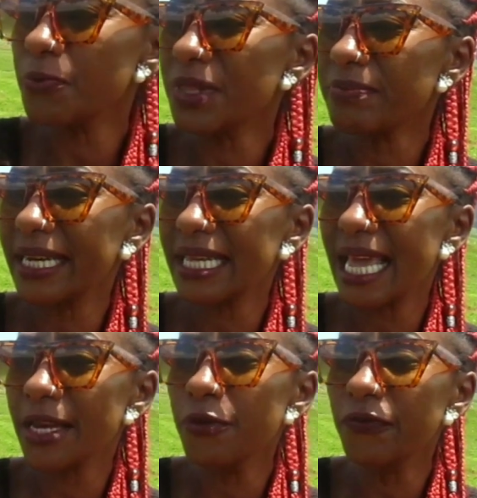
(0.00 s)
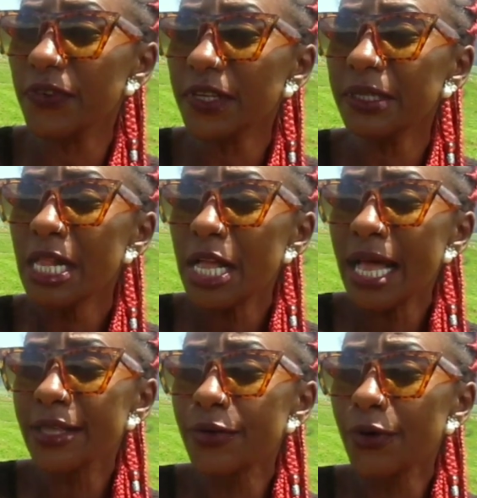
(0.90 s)
with money and you feel,
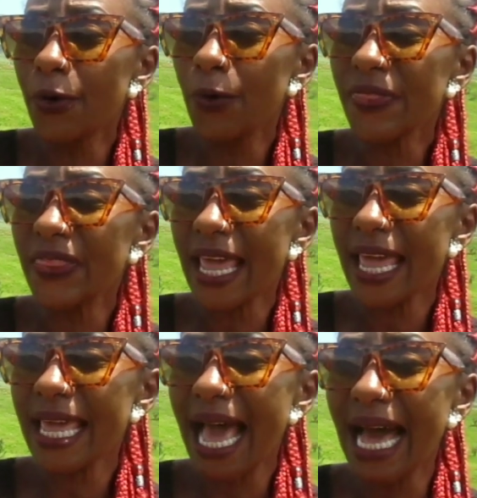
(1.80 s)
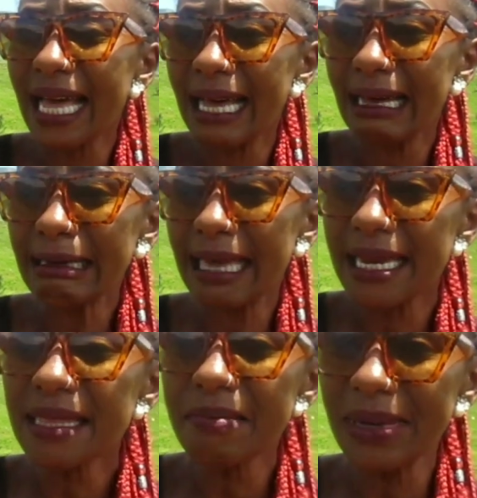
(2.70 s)
they are
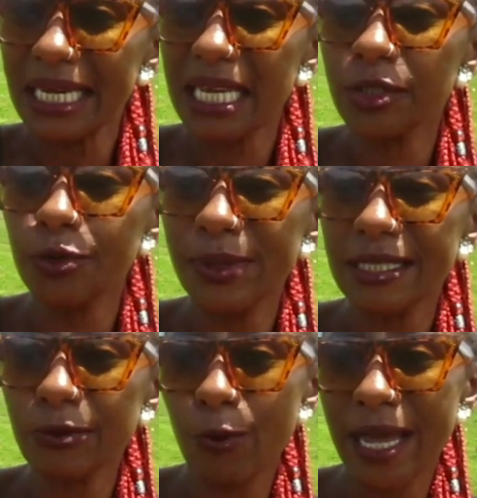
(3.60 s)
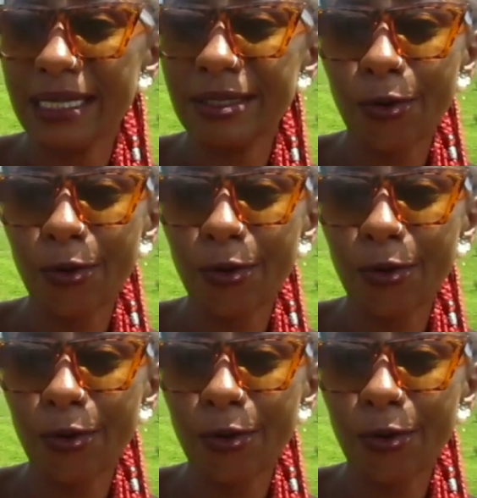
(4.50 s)
getting the money in dubious ways,